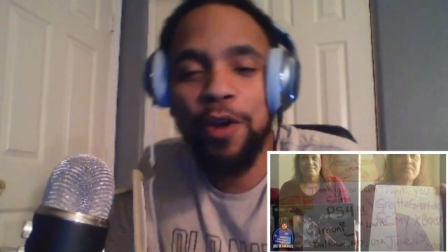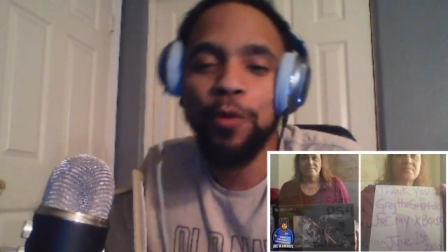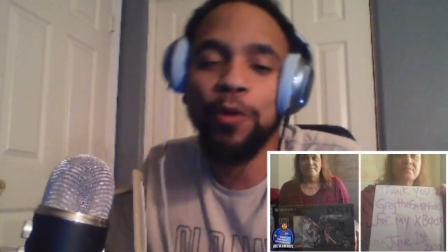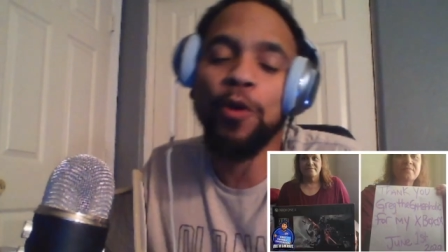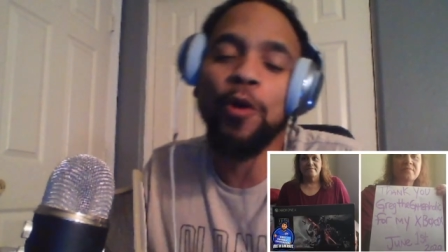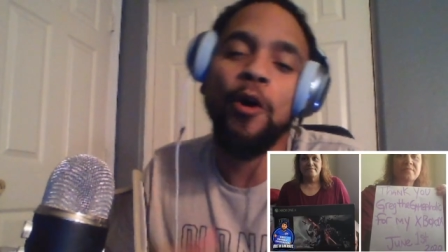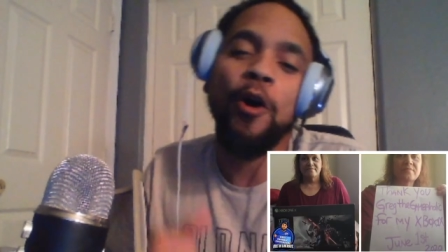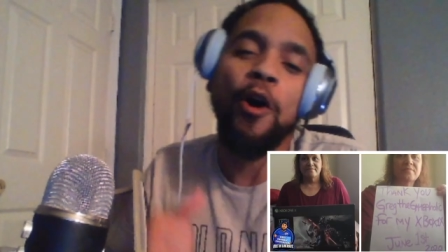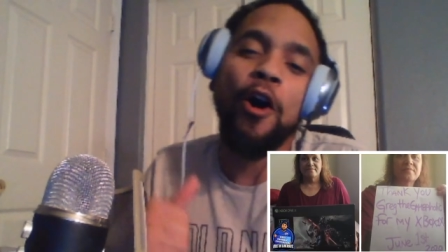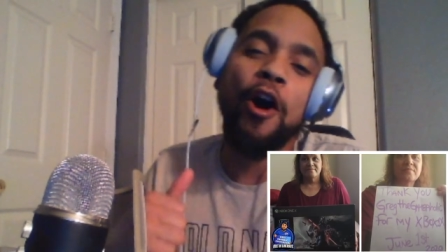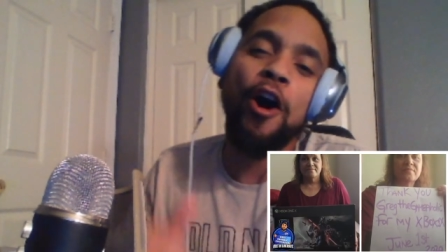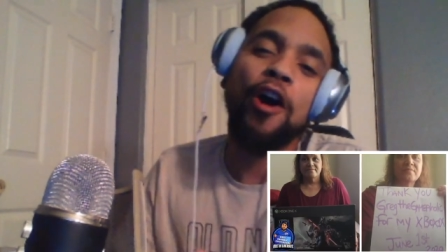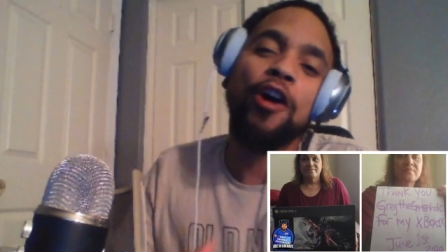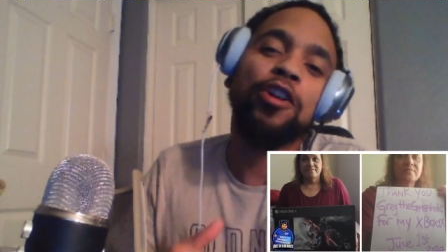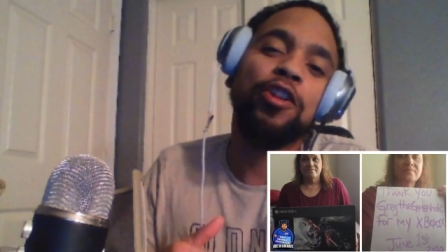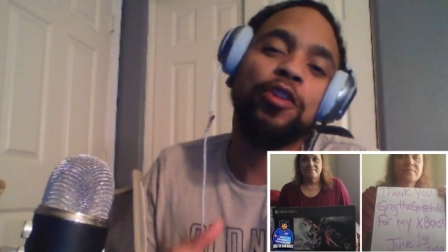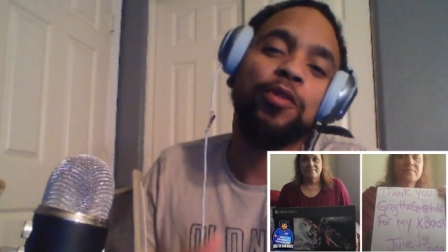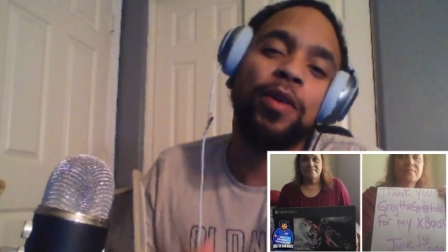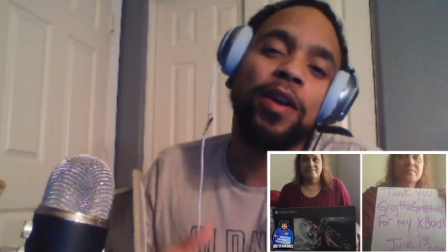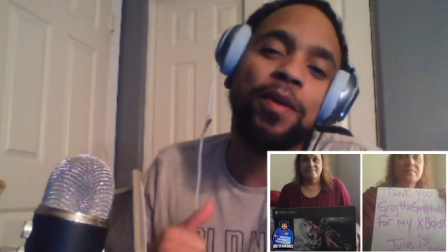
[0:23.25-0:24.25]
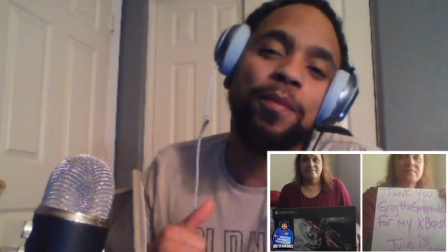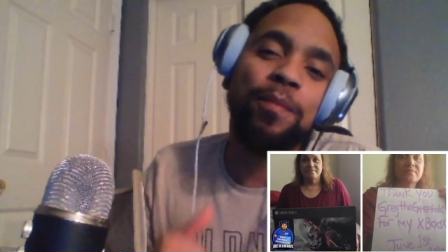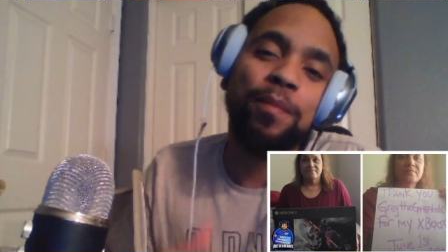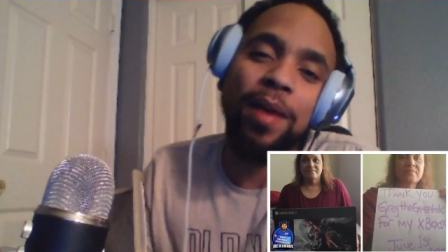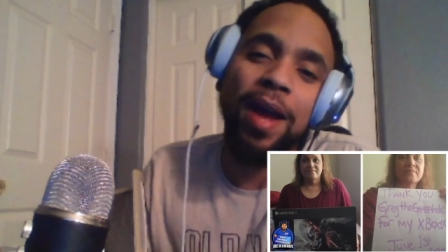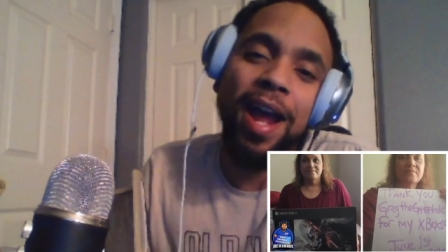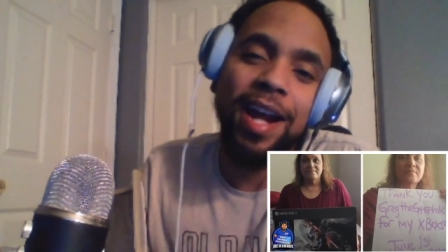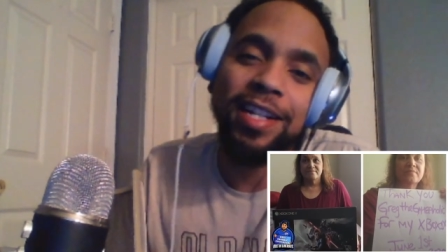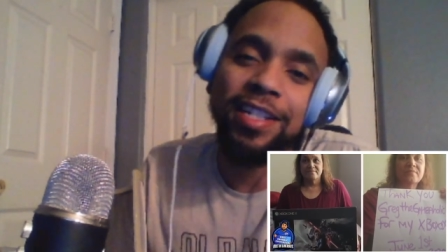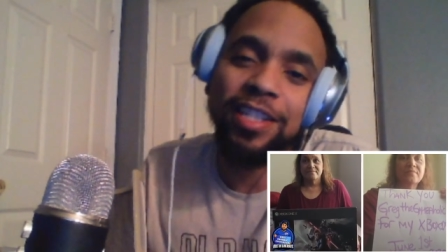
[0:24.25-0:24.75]
We're going all the way
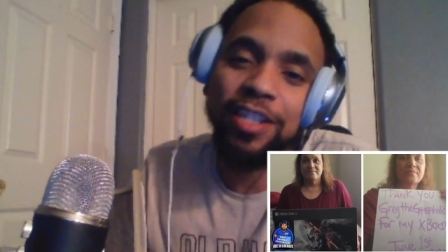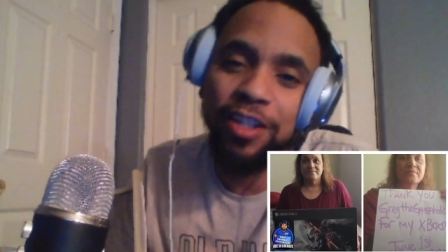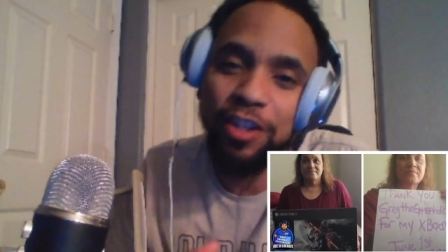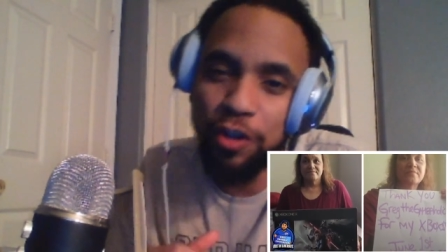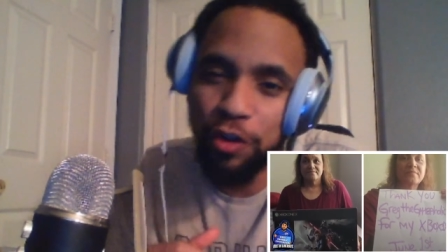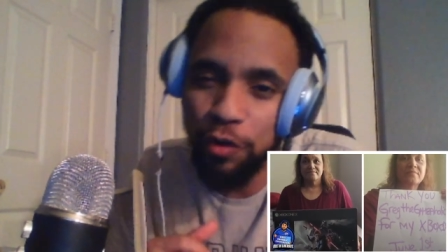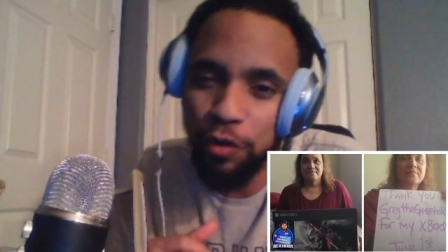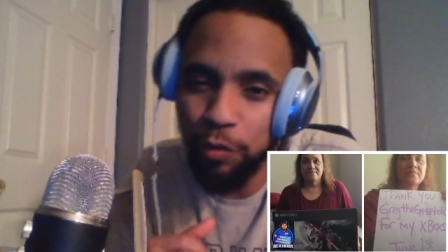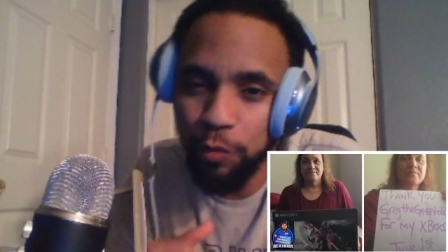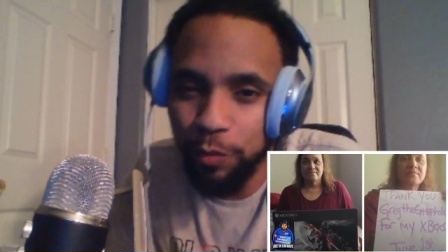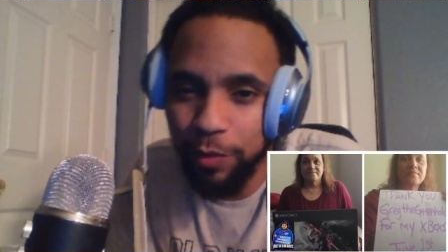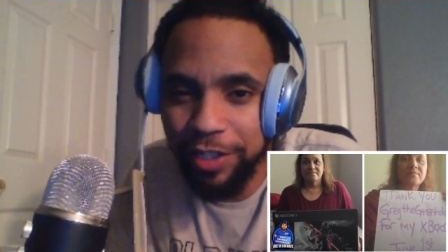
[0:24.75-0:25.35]
back to the